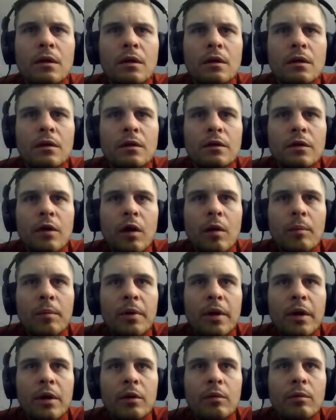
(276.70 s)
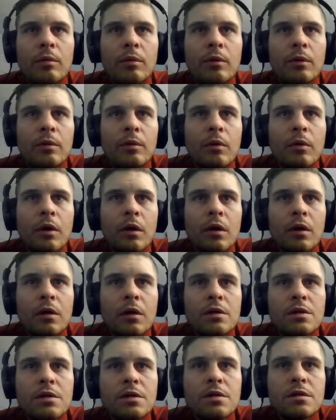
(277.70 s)
It's all panel board
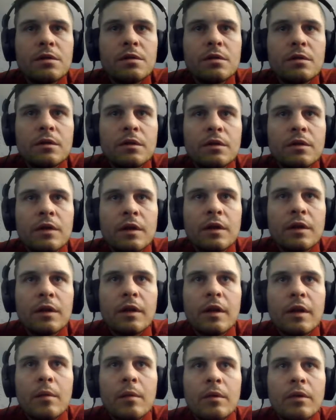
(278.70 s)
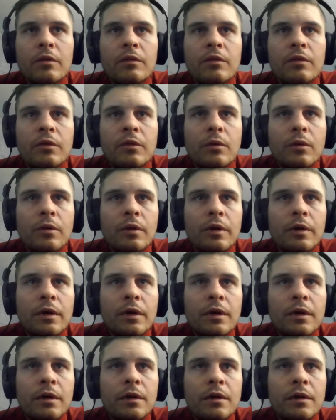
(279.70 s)
walls. Looks like laminate flooring.